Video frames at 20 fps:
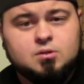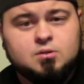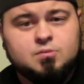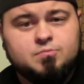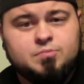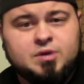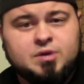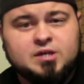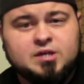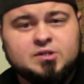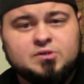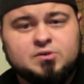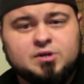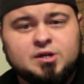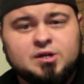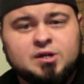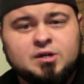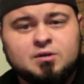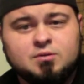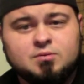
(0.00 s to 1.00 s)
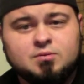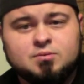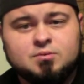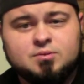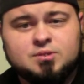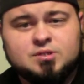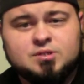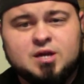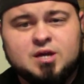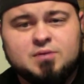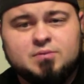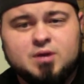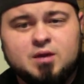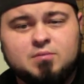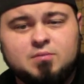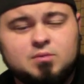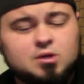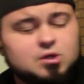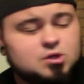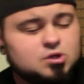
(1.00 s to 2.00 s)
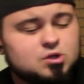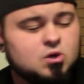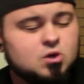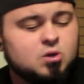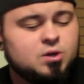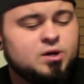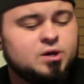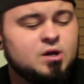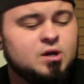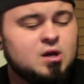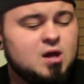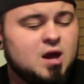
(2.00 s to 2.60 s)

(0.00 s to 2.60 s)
PS3 Scuf Gaming Controller.